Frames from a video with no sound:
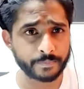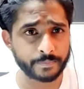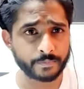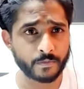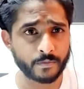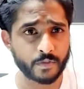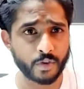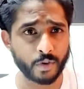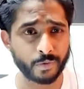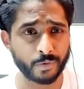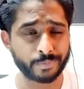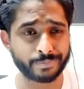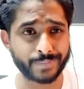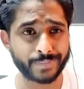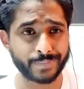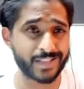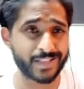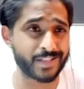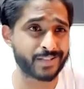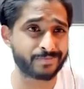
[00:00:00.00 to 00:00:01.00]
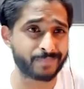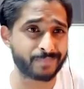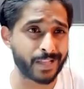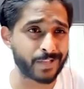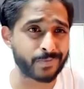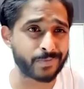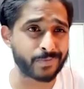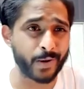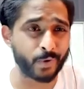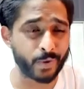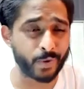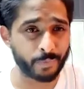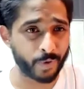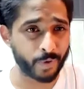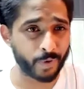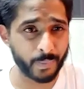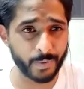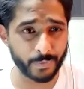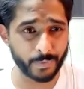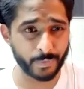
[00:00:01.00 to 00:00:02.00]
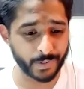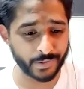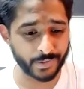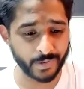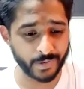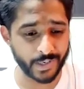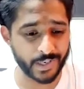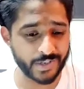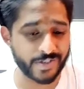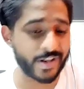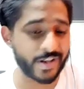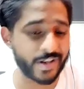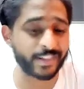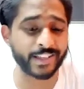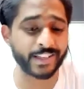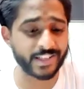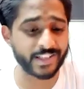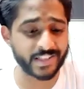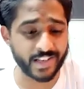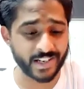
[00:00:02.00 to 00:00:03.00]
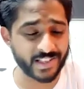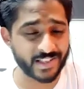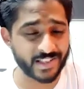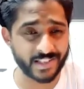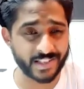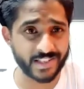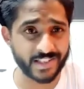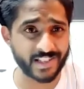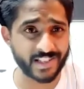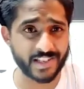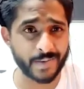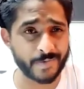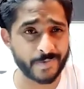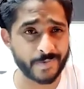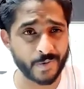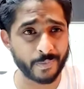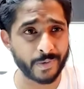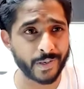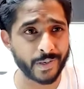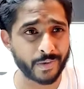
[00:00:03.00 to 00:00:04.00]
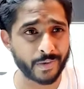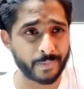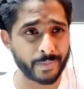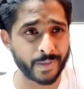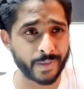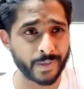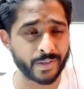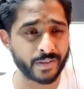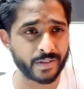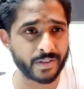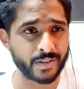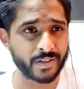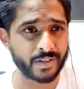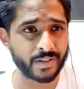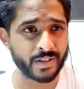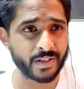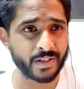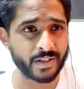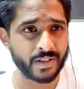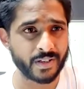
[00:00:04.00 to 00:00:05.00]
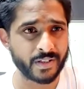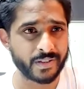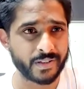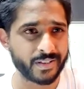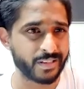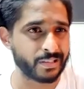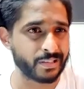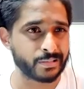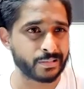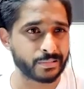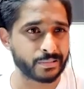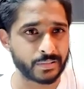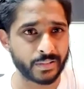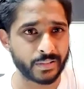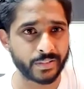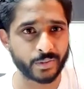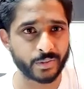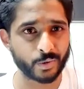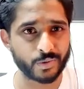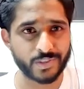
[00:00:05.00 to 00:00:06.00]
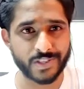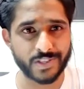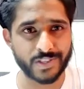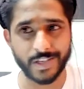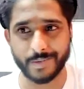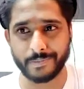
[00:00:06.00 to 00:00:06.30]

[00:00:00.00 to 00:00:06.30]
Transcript: So that's my only problem with Grealish. I think he's an exceptional player, but yeah, I don't see him